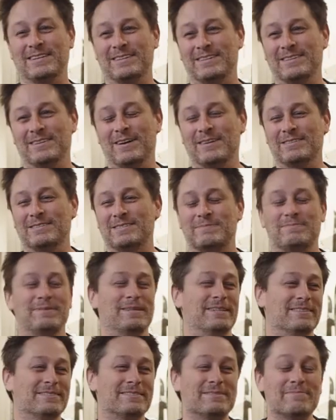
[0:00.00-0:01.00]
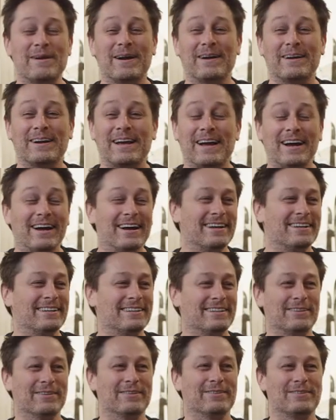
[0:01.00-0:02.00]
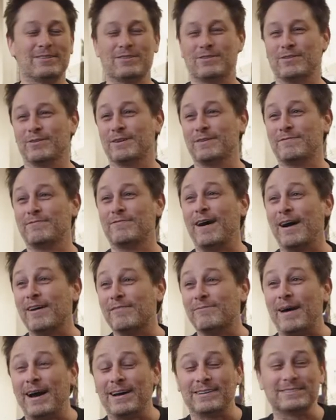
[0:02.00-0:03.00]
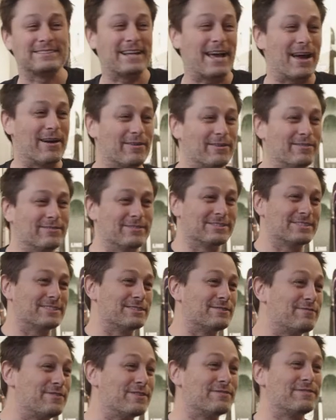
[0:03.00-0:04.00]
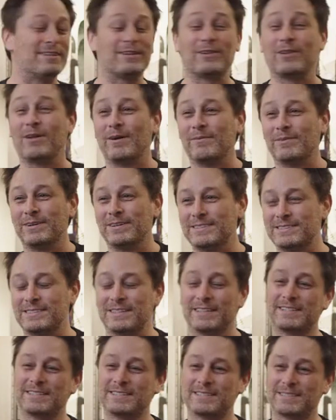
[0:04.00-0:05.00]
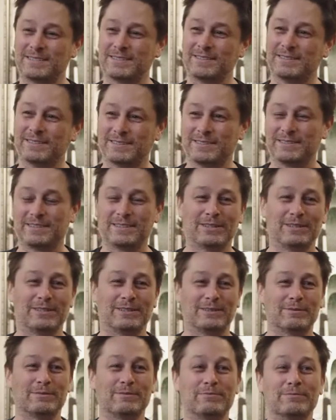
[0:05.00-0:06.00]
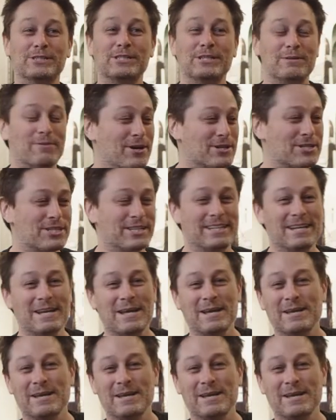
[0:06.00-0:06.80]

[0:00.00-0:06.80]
You know, I was speeding as America, you know, 35 miles an hour versus 50 kilometers. Like it's a little wishy-washy.